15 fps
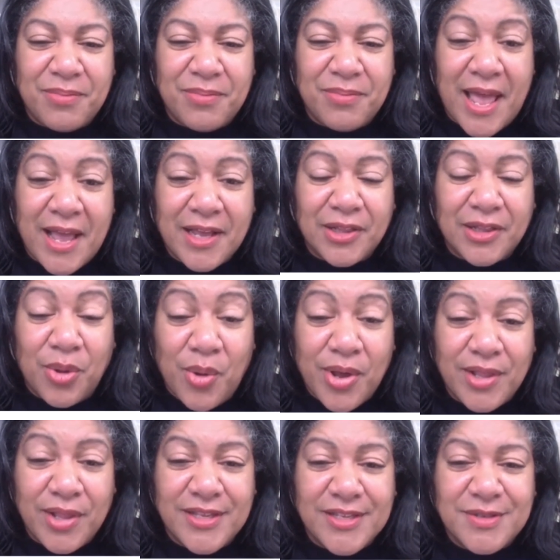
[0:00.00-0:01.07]
Black
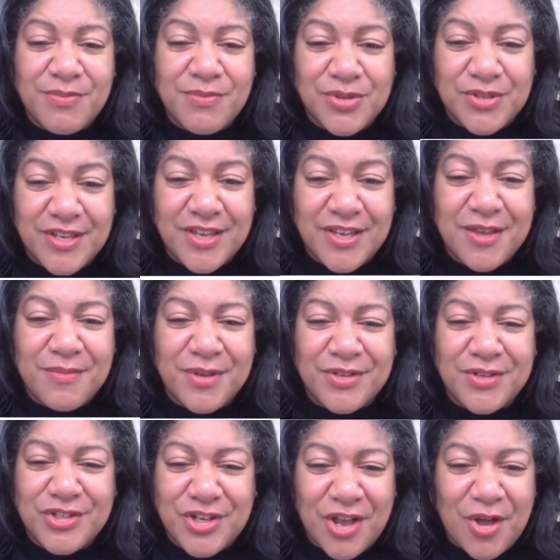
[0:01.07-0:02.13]
Loyalist Museum
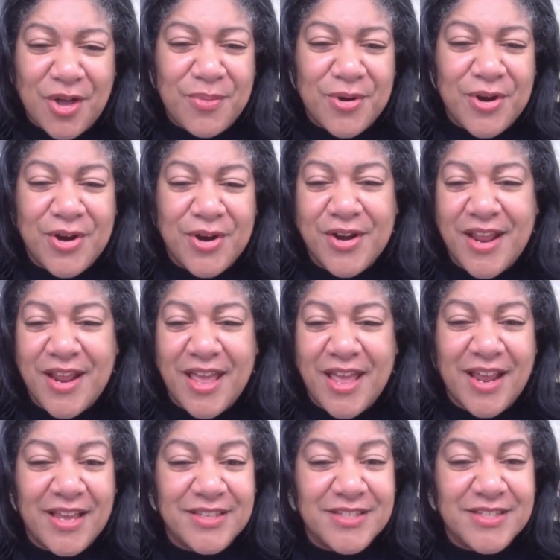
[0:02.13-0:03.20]
in Shelburne,
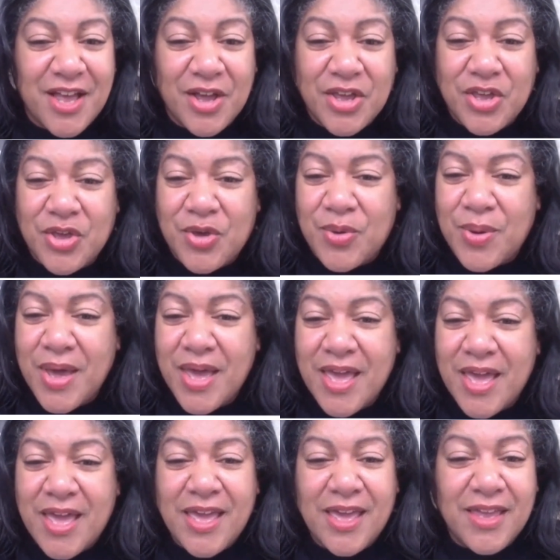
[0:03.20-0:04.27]
and I tell you,
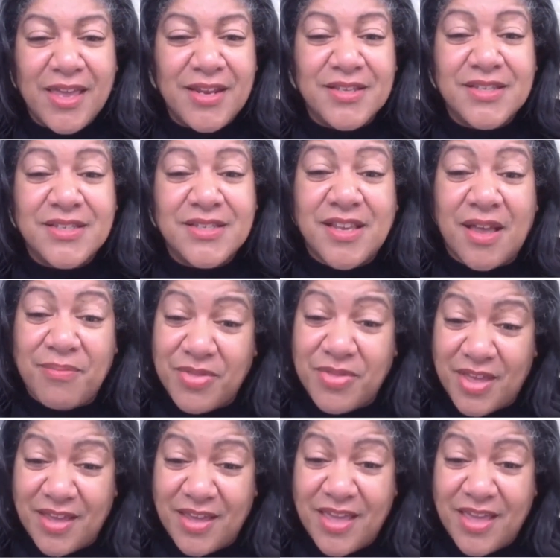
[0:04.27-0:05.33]
it is
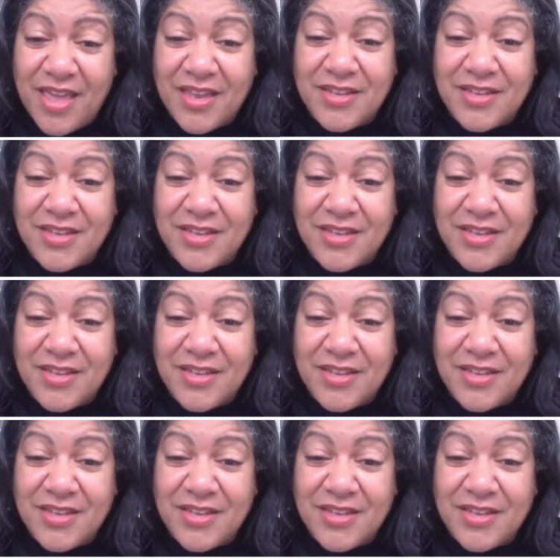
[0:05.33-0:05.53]
something.